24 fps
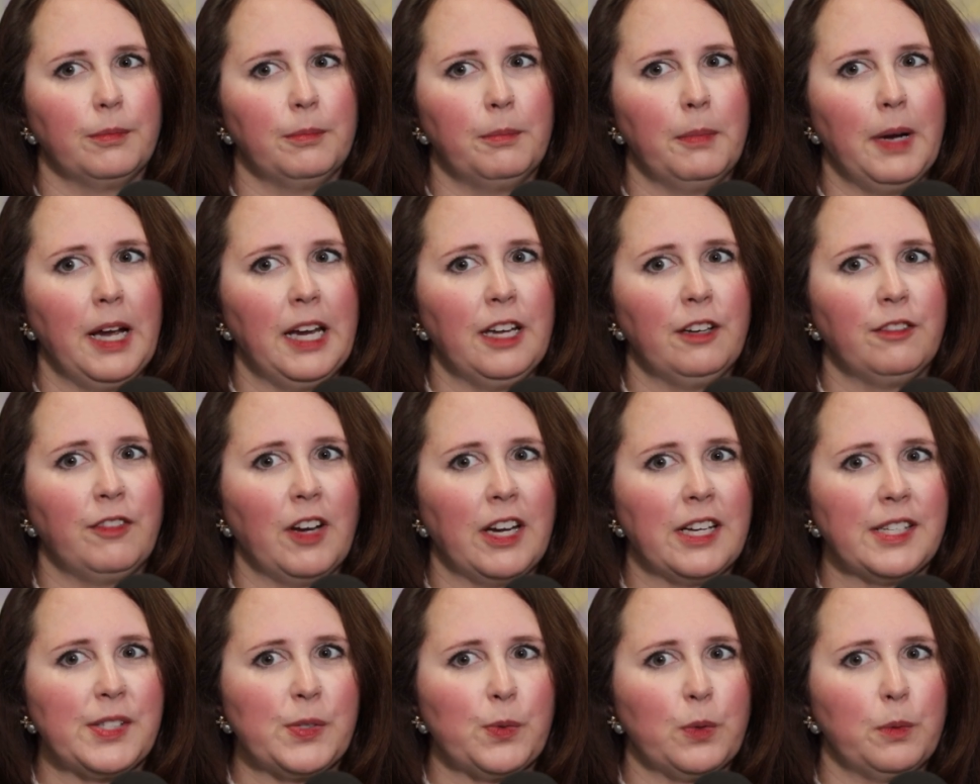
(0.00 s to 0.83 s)
My
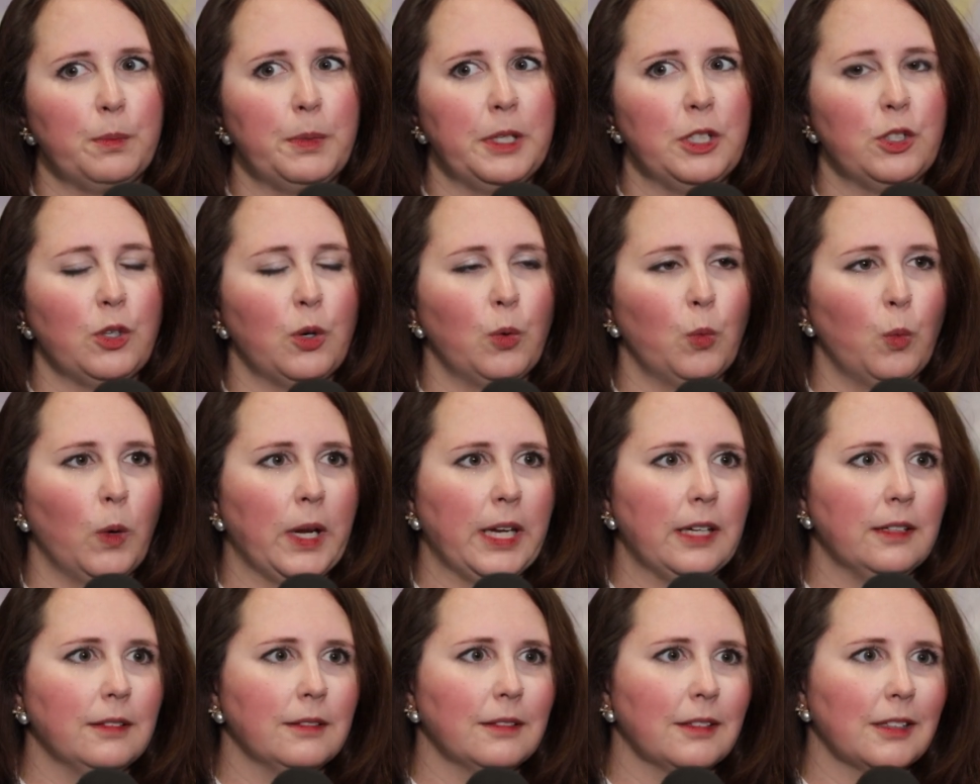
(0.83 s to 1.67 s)
advice would be don't
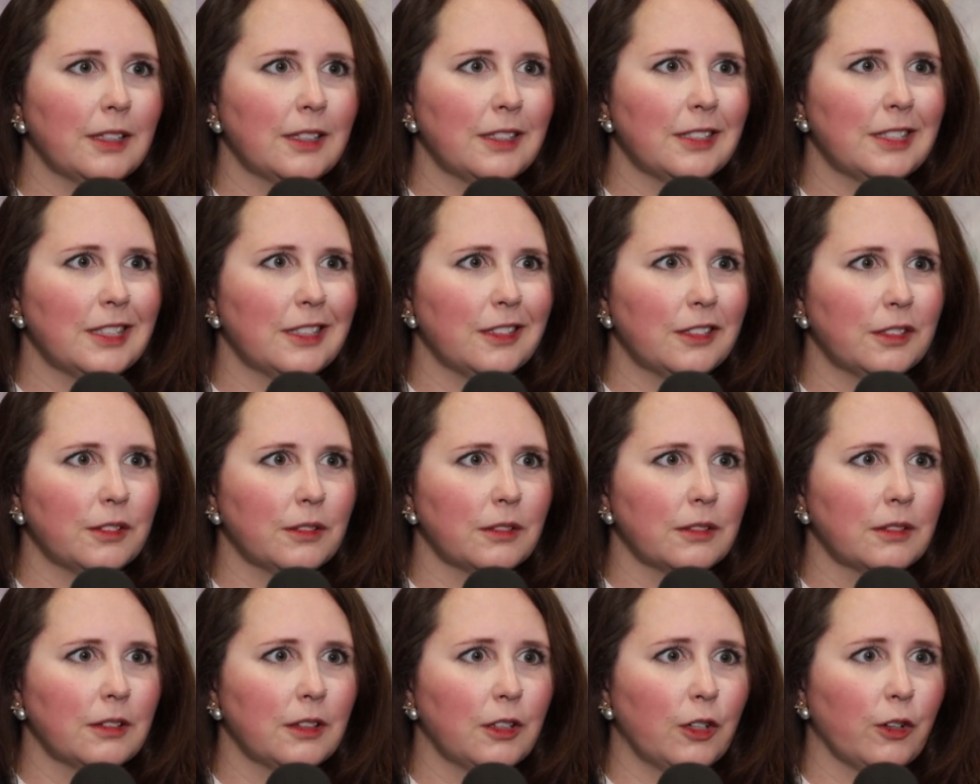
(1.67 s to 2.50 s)
wait
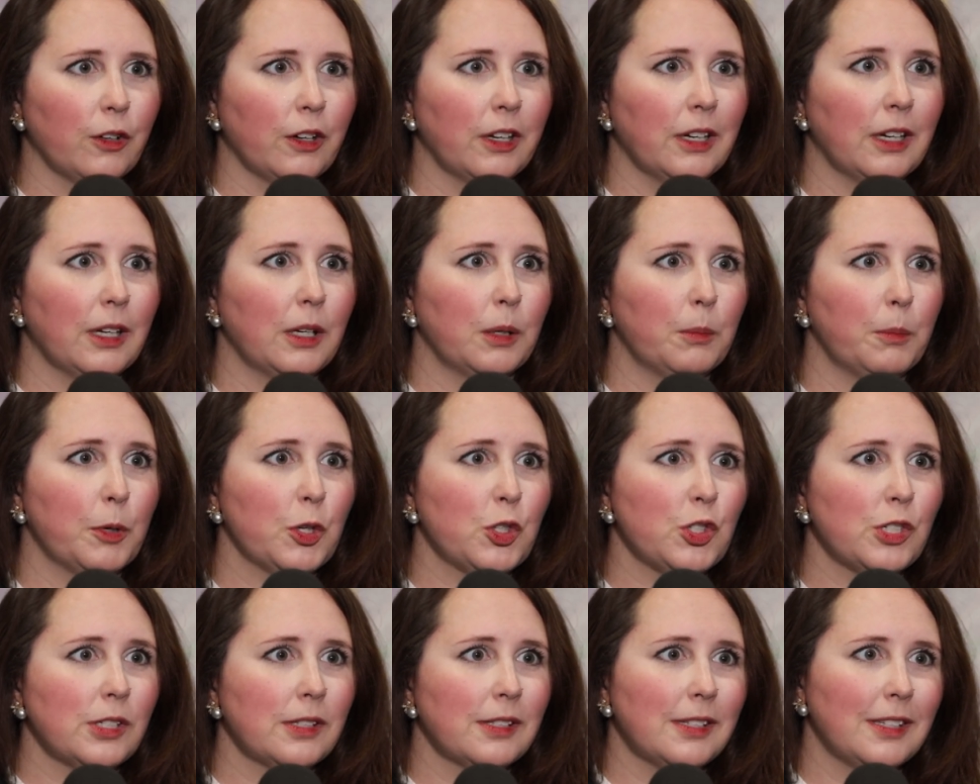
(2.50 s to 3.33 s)
until you're in an
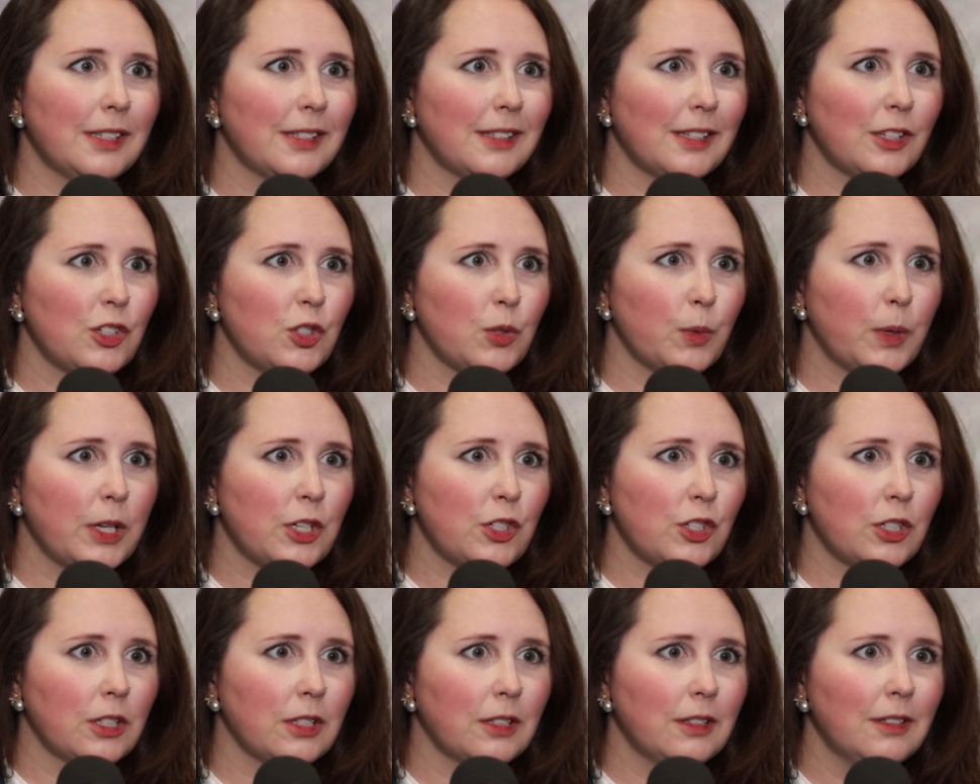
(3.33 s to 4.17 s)
emergency
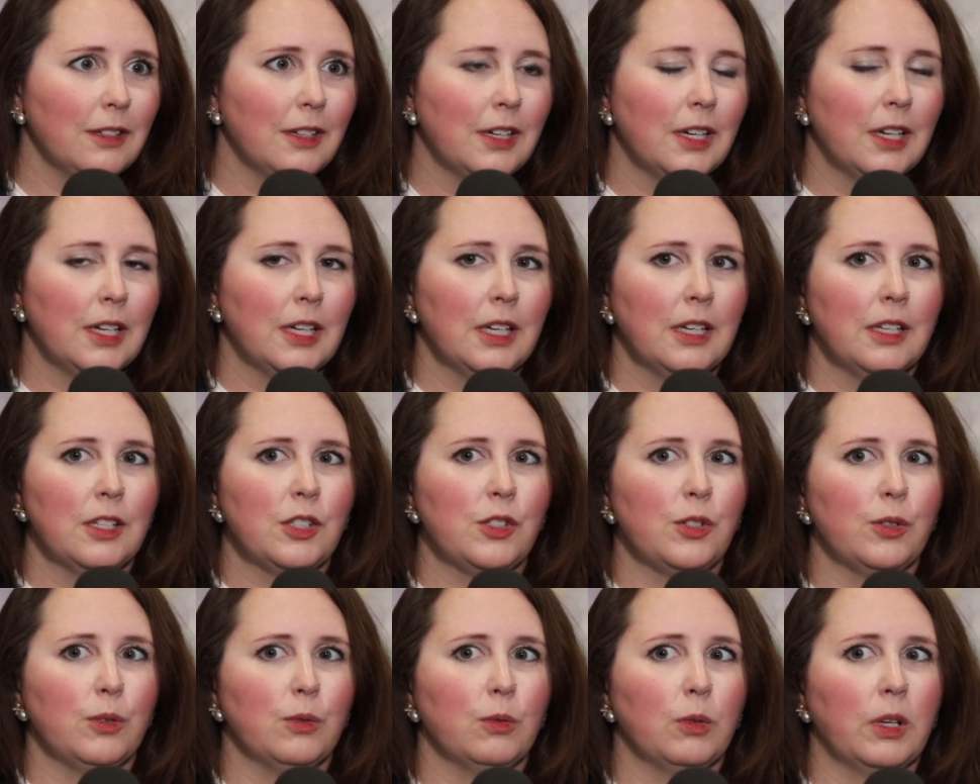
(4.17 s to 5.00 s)
situation
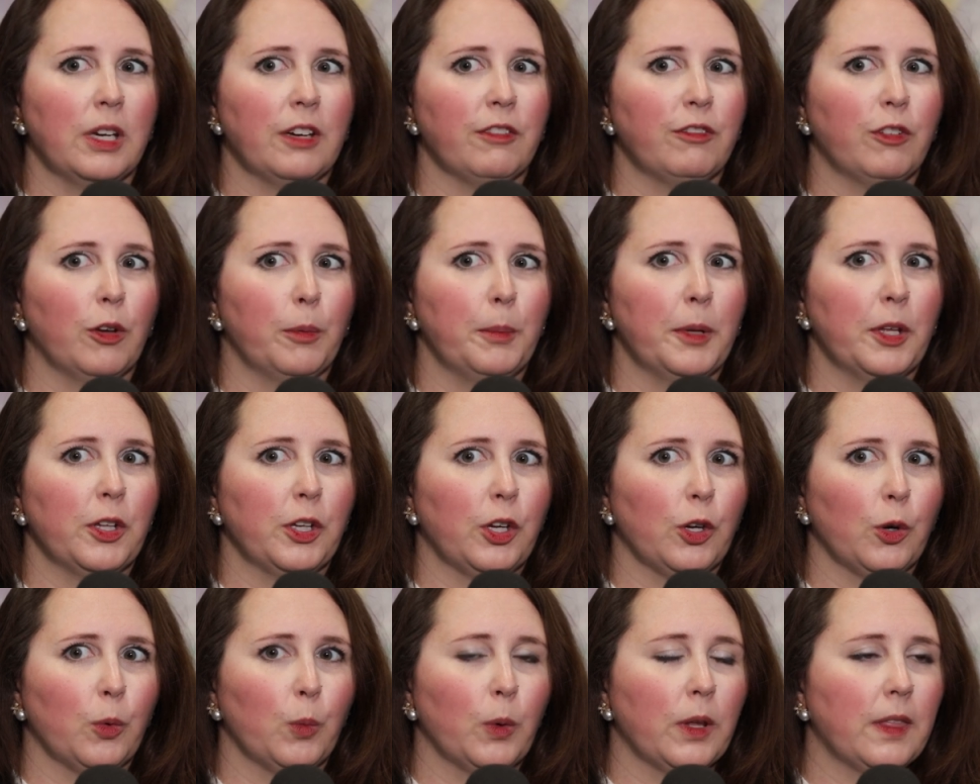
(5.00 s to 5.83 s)
to get
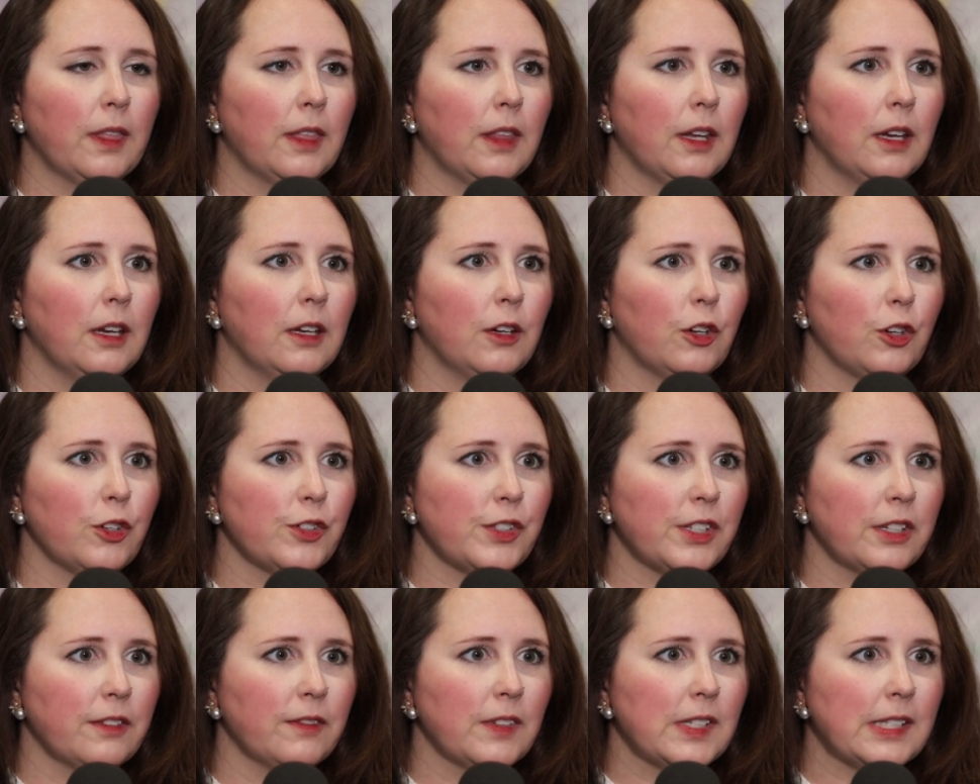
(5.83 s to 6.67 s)
familiar with the
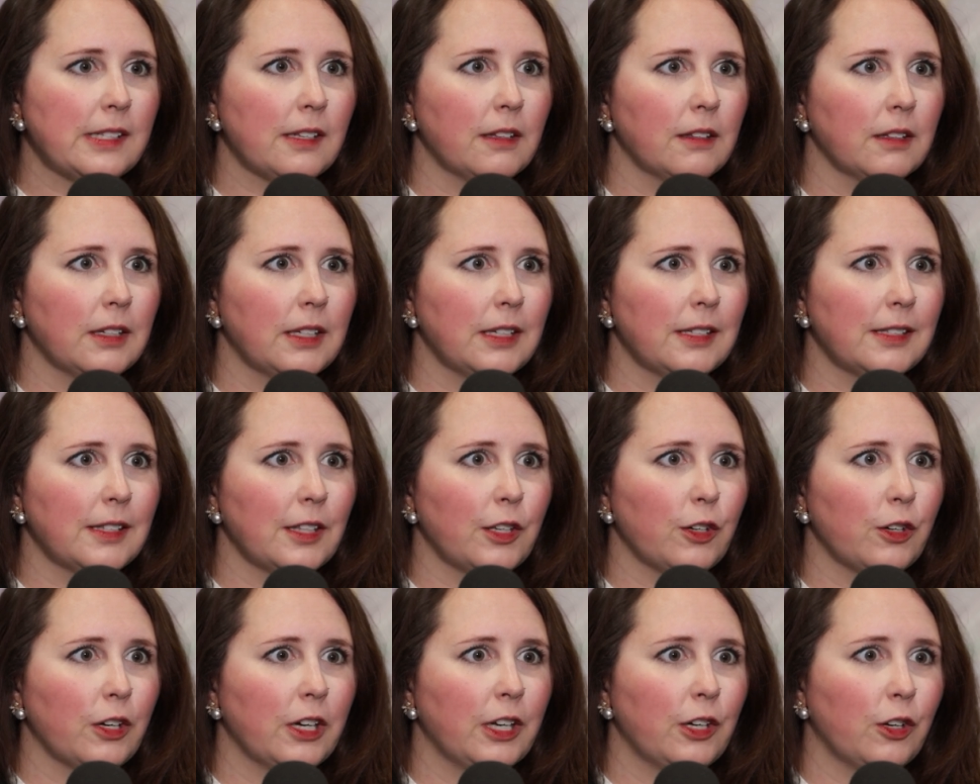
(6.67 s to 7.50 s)
nursing facilities
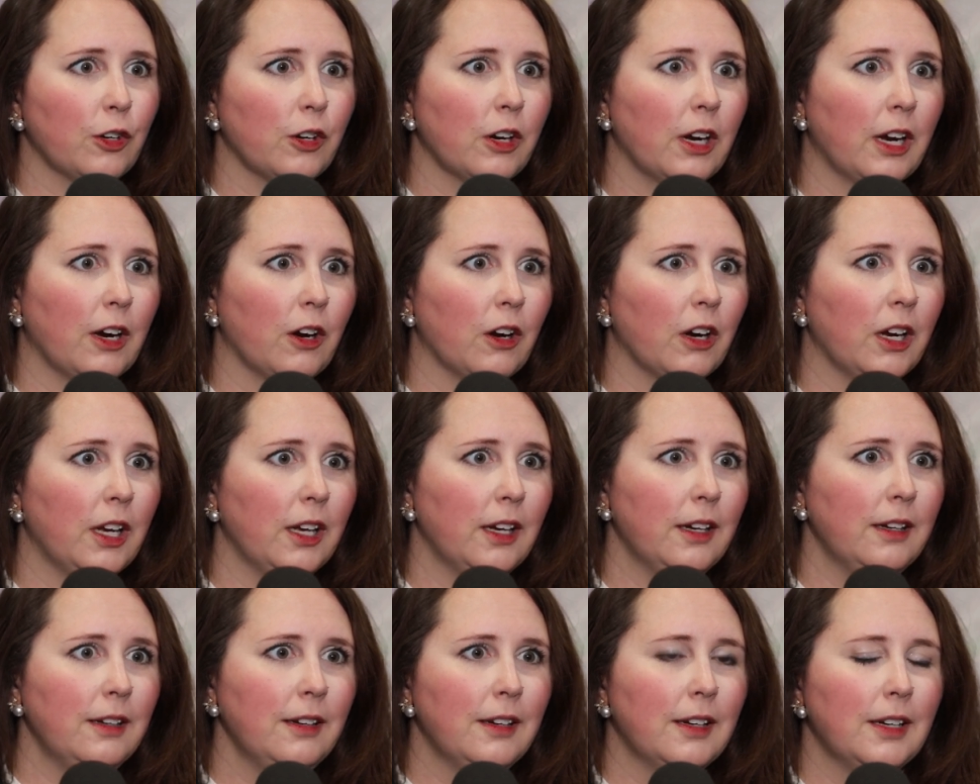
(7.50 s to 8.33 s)
that are in your
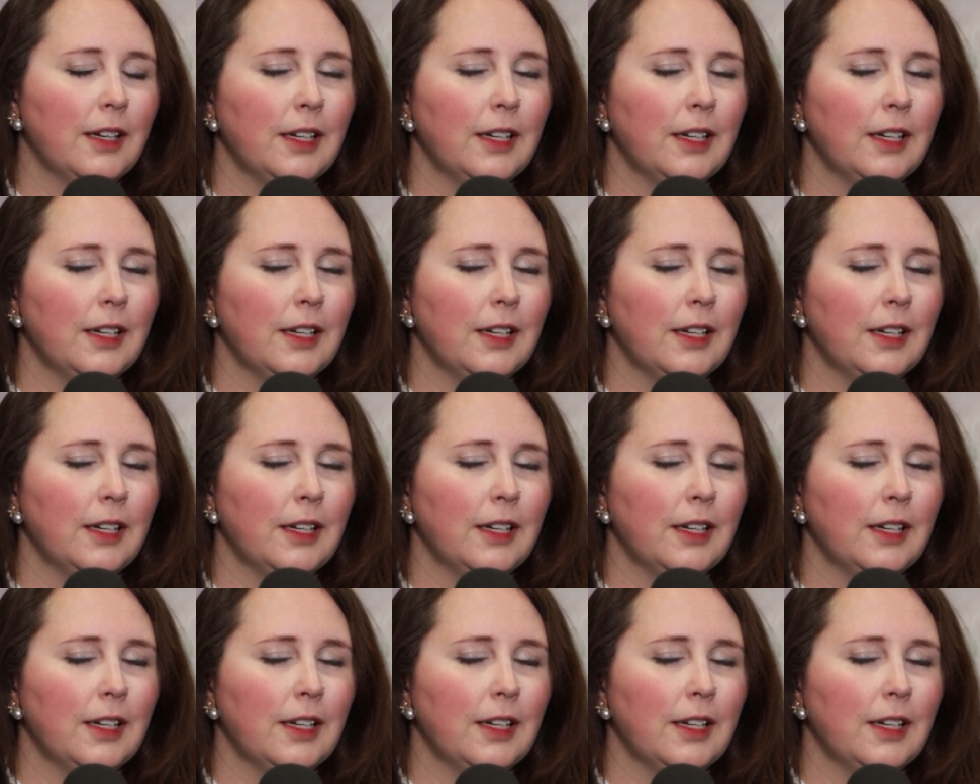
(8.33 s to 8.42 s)
area.